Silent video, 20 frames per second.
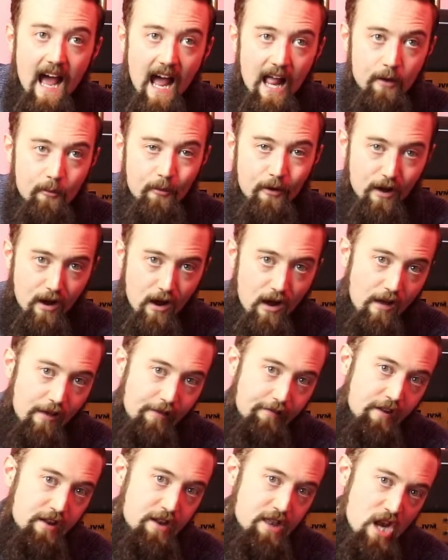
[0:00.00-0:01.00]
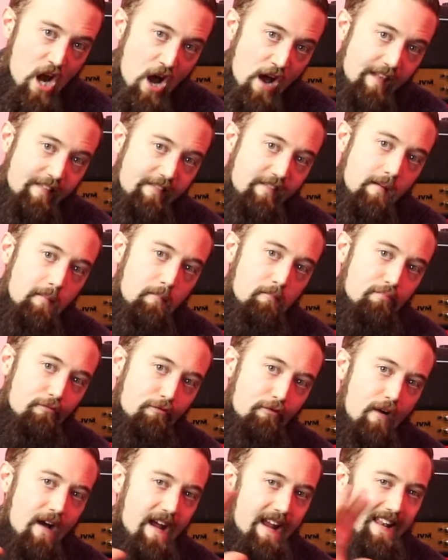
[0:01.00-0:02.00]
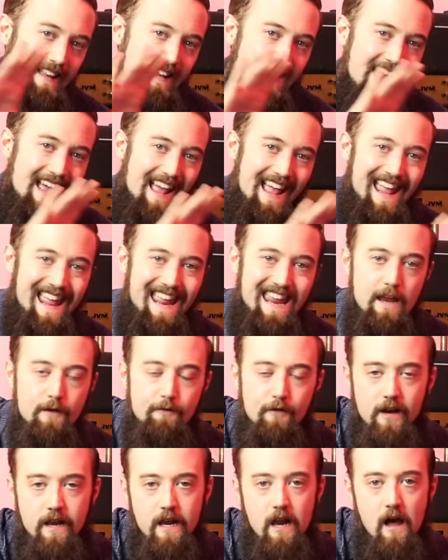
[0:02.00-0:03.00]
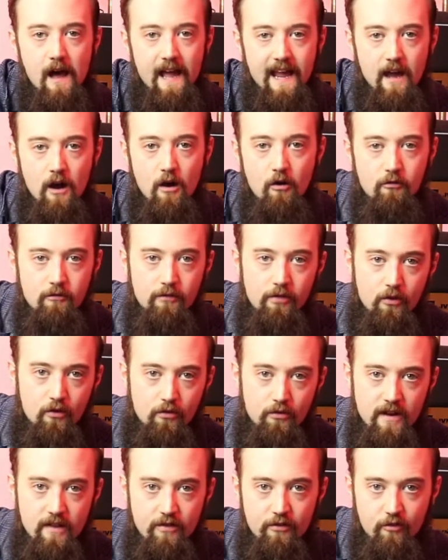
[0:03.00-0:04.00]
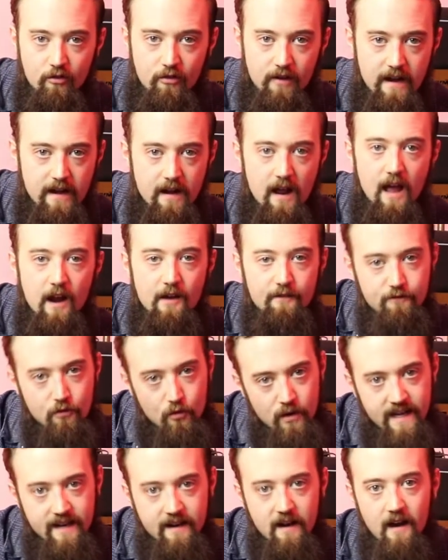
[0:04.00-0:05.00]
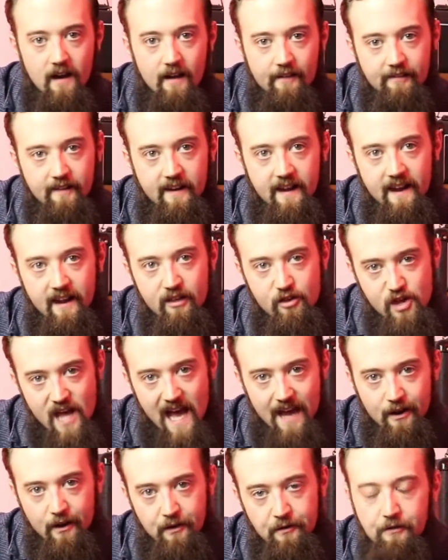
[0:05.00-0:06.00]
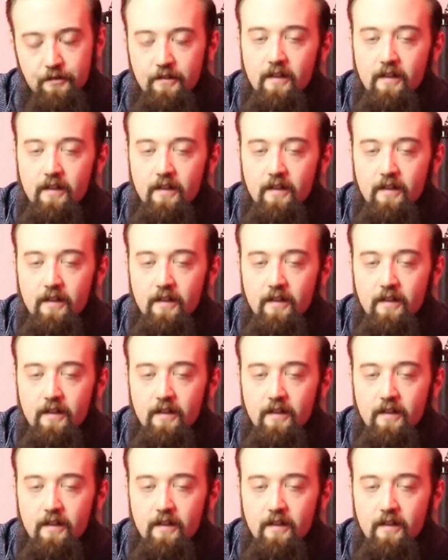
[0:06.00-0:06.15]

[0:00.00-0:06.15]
and you want to cast a nice, bright, even light over the green screen and avoid casting any shadows.